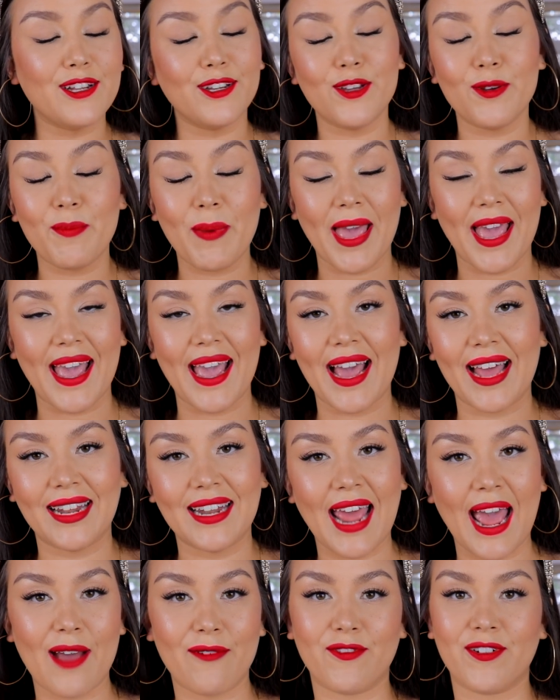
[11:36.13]
new
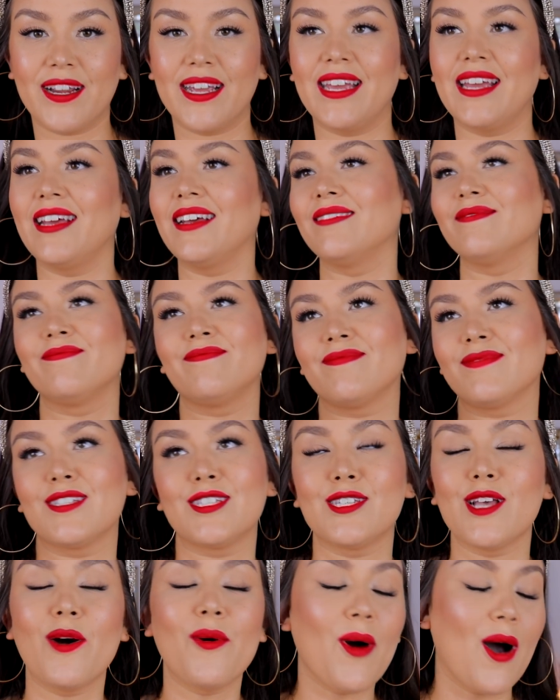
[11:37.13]
pan every
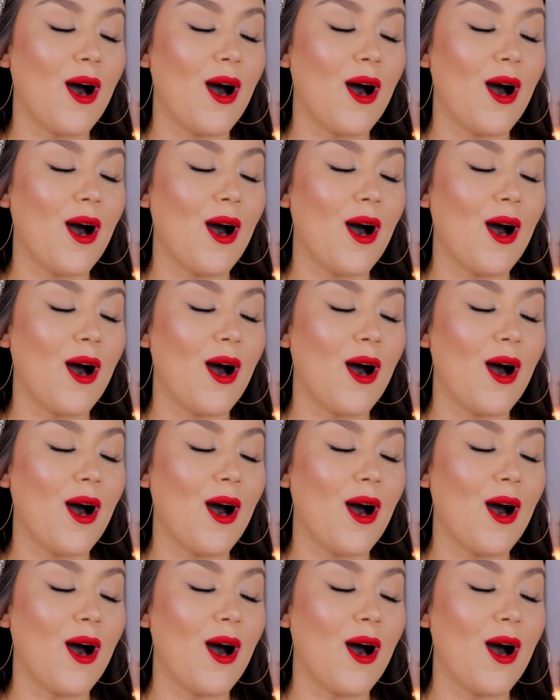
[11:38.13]
so